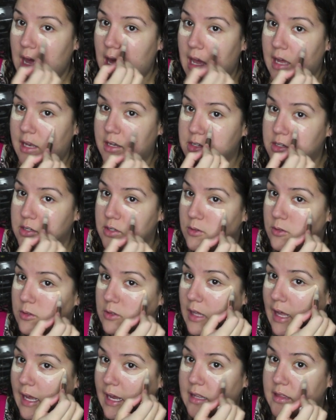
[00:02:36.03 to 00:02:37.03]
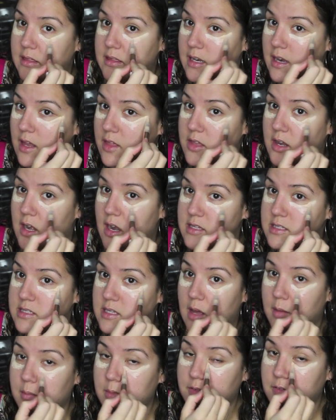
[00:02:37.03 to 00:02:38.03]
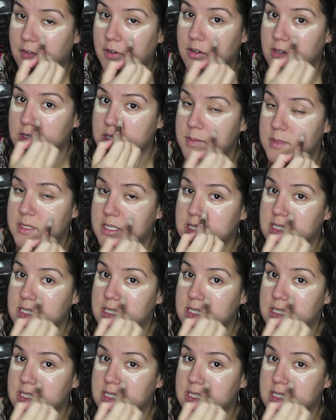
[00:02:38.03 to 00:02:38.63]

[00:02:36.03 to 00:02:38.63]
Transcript: a new light that Andres got me for Christmas.